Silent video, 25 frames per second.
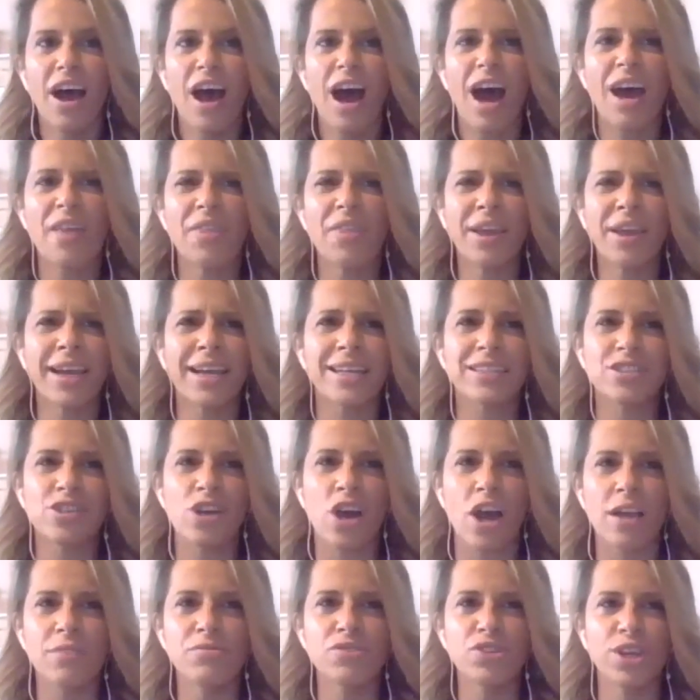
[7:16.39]
I think at
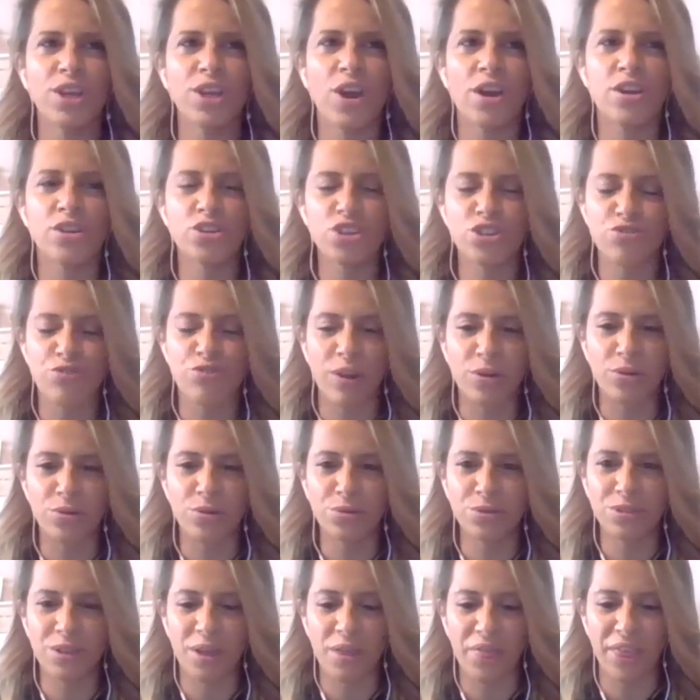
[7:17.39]
times she kind of
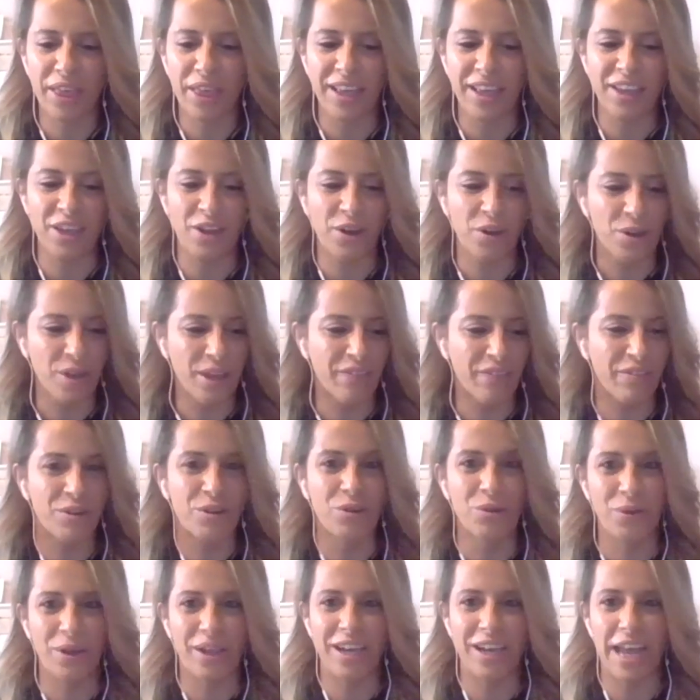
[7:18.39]
struggled. I think, you know, even
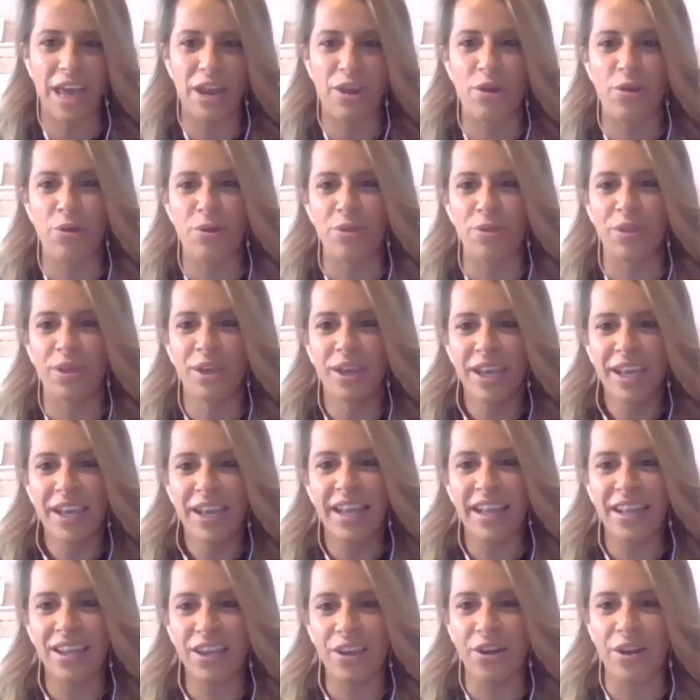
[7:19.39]
looking at her,
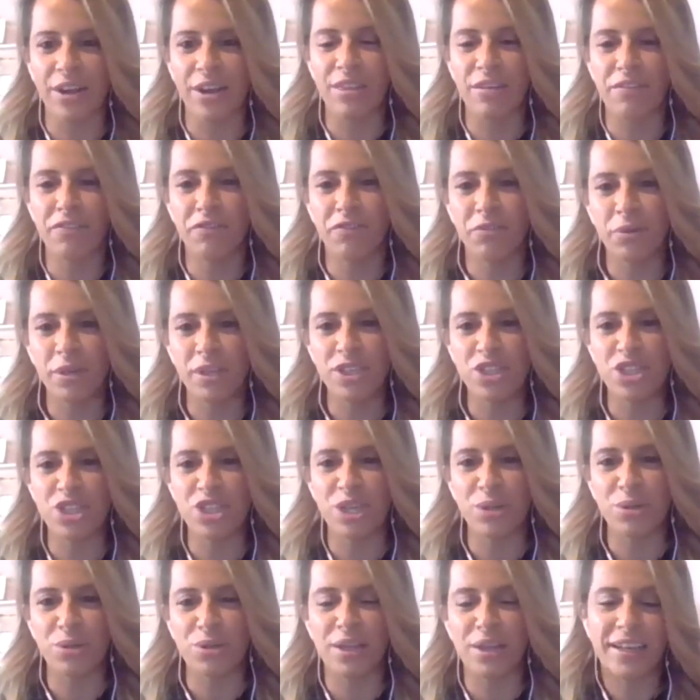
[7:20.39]
you know, in the footage, she
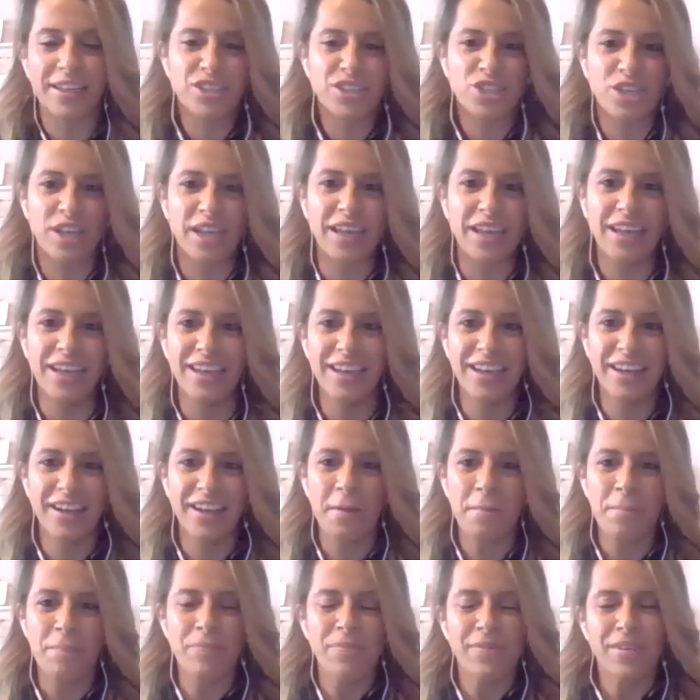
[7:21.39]
looked like it
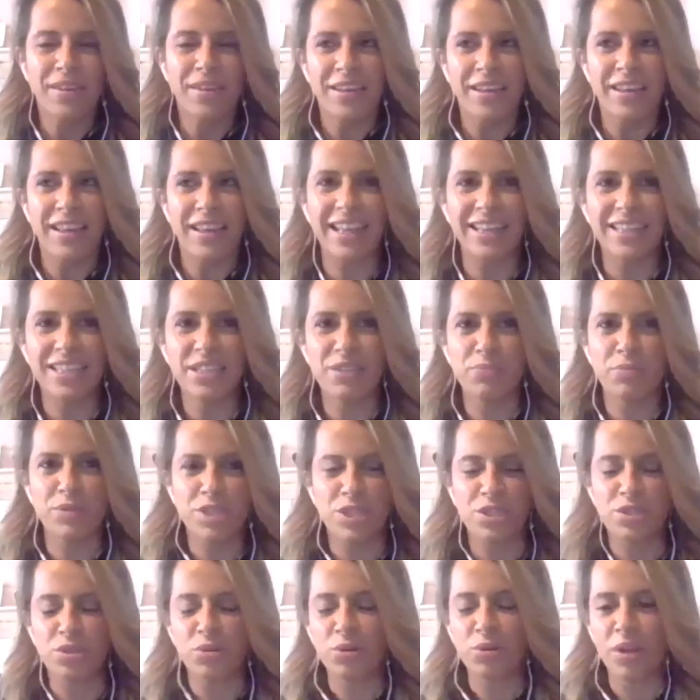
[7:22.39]
was
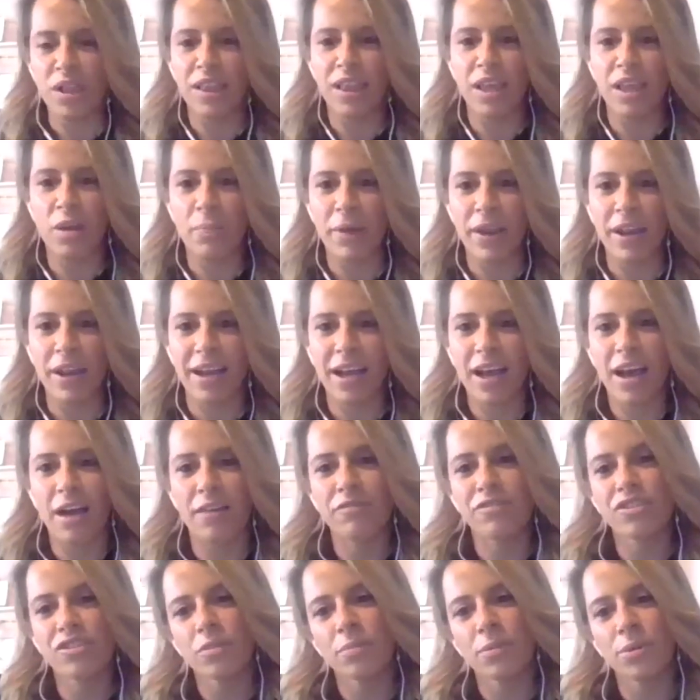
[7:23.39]
still a little bit
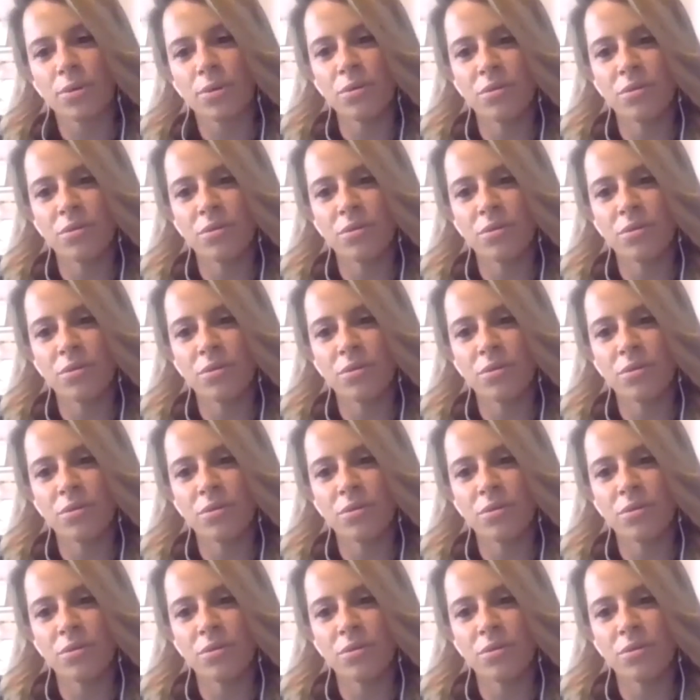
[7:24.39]
uncomfortable